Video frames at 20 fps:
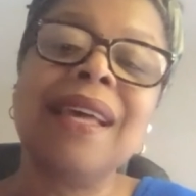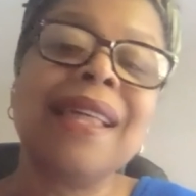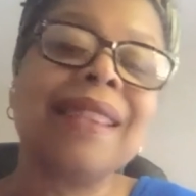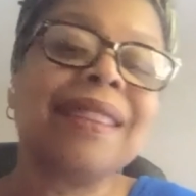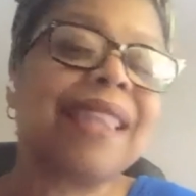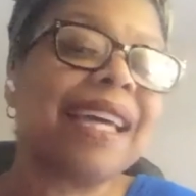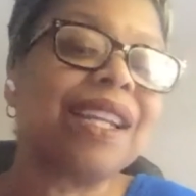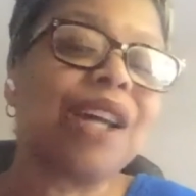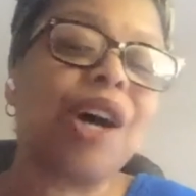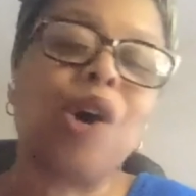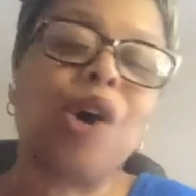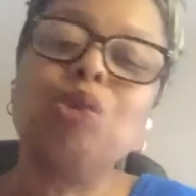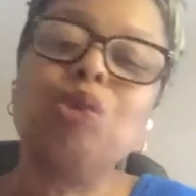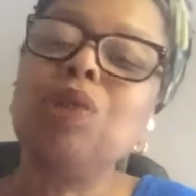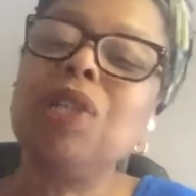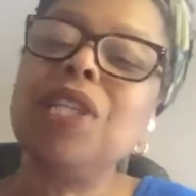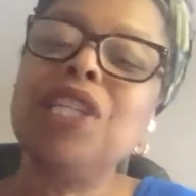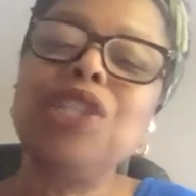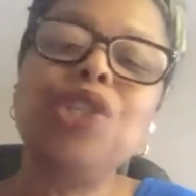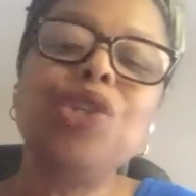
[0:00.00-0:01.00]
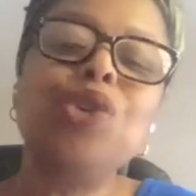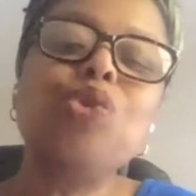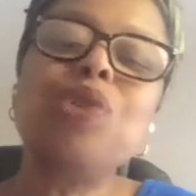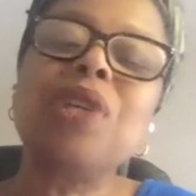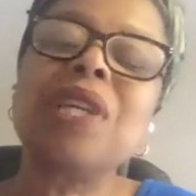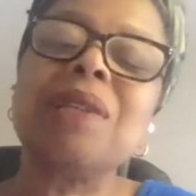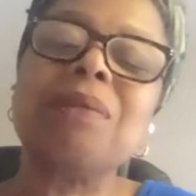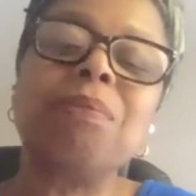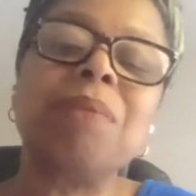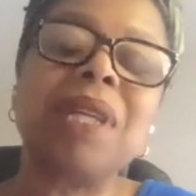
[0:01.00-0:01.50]
that only you
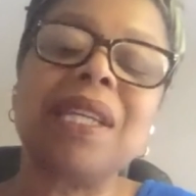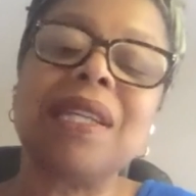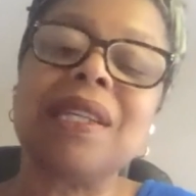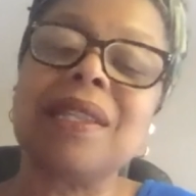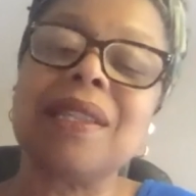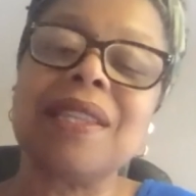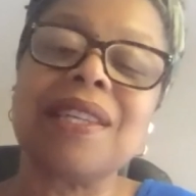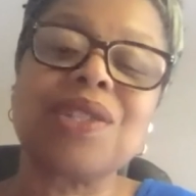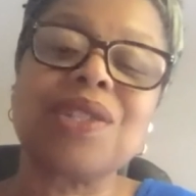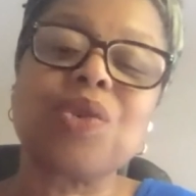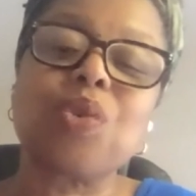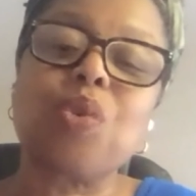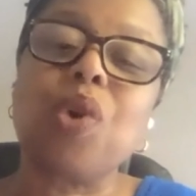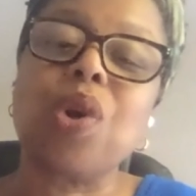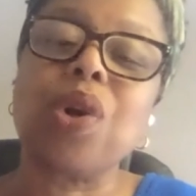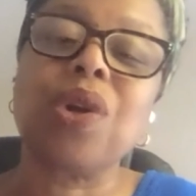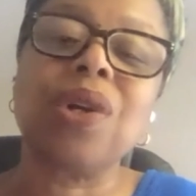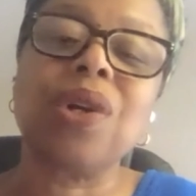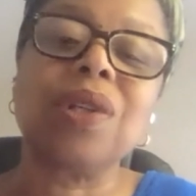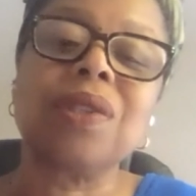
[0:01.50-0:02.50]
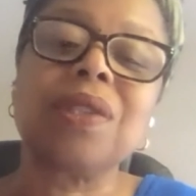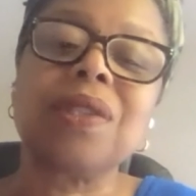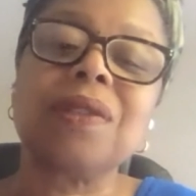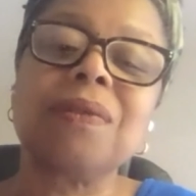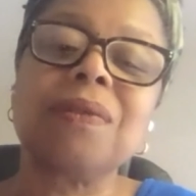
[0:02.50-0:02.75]
can be in this world.